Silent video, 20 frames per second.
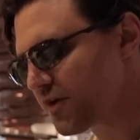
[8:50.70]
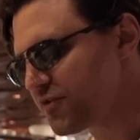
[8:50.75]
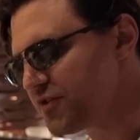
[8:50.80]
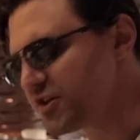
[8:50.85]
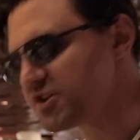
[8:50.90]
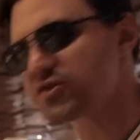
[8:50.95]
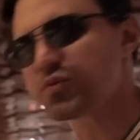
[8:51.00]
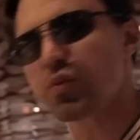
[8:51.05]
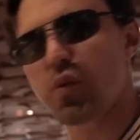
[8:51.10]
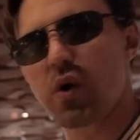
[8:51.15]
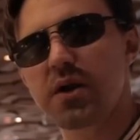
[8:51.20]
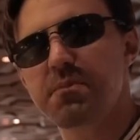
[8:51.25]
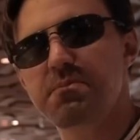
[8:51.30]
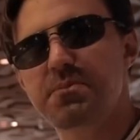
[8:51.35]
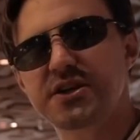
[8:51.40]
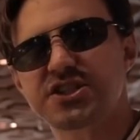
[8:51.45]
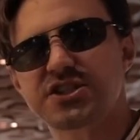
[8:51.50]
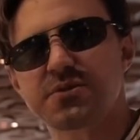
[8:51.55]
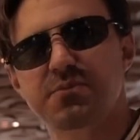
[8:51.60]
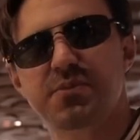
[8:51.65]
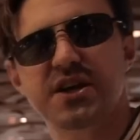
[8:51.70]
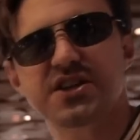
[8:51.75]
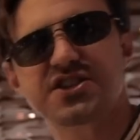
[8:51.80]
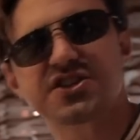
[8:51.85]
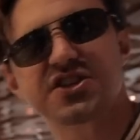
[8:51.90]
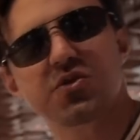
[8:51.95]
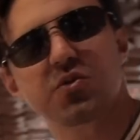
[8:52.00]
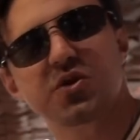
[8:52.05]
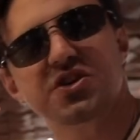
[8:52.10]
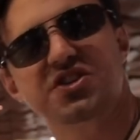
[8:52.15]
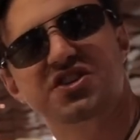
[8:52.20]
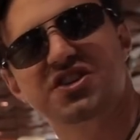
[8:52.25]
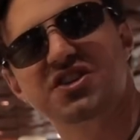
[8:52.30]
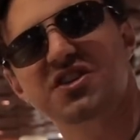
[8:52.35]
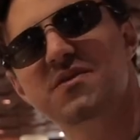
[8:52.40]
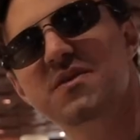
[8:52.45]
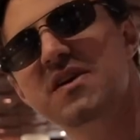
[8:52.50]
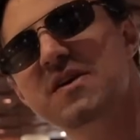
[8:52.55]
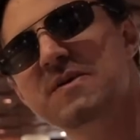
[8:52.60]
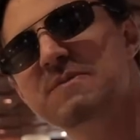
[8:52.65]
this one piece of pizza was
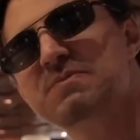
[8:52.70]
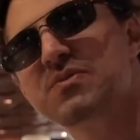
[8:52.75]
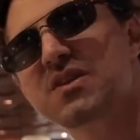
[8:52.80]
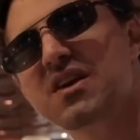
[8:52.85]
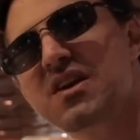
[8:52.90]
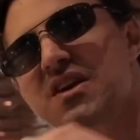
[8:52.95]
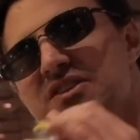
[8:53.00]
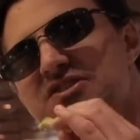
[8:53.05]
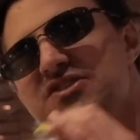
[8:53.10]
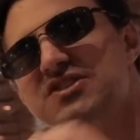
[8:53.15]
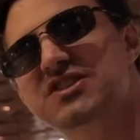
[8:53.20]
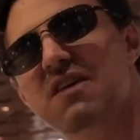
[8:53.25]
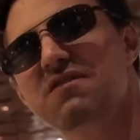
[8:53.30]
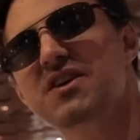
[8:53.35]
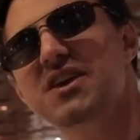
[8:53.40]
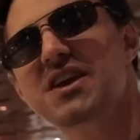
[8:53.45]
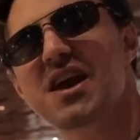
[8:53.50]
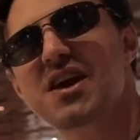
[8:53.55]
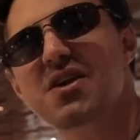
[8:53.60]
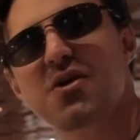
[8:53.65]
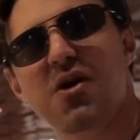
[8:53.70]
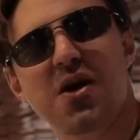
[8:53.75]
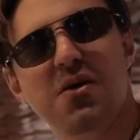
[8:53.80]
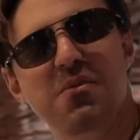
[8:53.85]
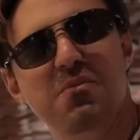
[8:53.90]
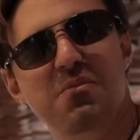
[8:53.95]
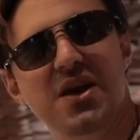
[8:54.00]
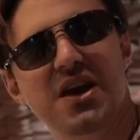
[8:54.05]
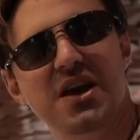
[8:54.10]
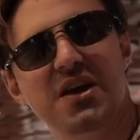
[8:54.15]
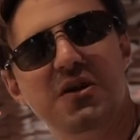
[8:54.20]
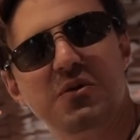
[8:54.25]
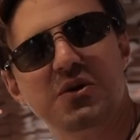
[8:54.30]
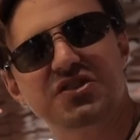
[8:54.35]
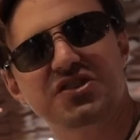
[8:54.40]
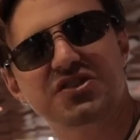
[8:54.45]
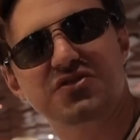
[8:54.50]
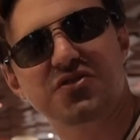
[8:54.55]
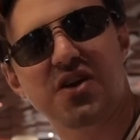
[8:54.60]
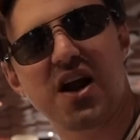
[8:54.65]
seventy-eight R M B,
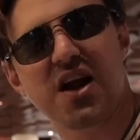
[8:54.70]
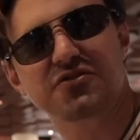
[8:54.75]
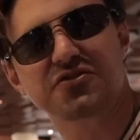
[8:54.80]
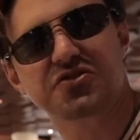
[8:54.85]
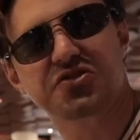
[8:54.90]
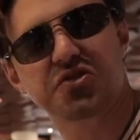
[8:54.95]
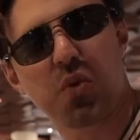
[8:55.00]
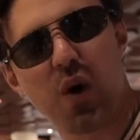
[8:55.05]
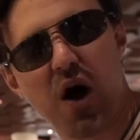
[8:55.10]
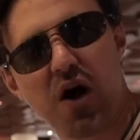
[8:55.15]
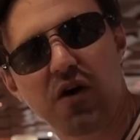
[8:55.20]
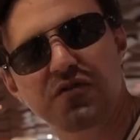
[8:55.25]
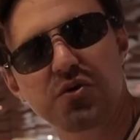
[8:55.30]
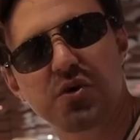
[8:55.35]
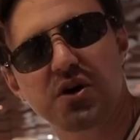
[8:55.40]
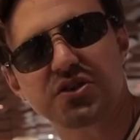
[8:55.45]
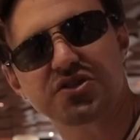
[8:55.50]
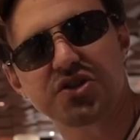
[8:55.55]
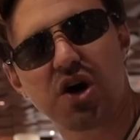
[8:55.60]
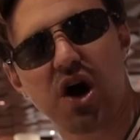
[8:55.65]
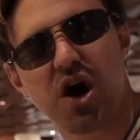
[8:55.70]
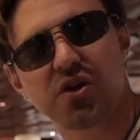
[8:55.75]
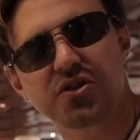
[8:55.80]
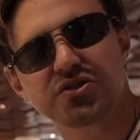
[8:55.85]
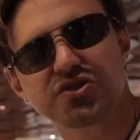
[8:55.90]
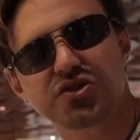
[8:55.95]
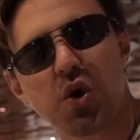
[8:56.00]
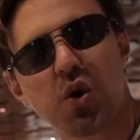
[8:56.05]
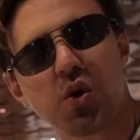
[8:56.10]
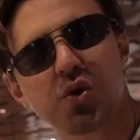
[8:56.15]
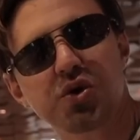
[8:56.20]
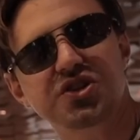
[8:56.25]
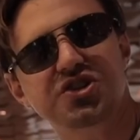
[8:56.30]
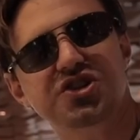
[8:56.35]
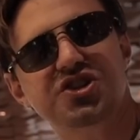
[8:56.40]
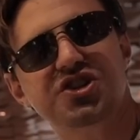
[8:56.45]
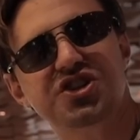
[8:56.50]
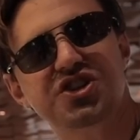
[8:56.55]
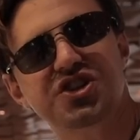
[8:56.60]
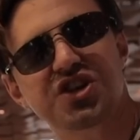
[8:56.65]
which is around twelve U S dollars. Holy
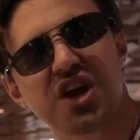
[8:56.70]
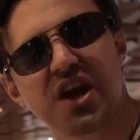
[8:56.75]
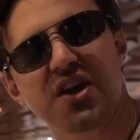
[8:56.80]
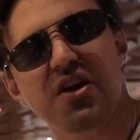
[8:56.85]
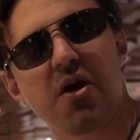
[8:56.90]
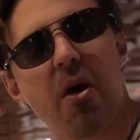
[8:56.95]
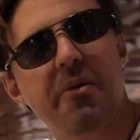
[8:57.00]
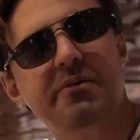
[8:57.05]
shit.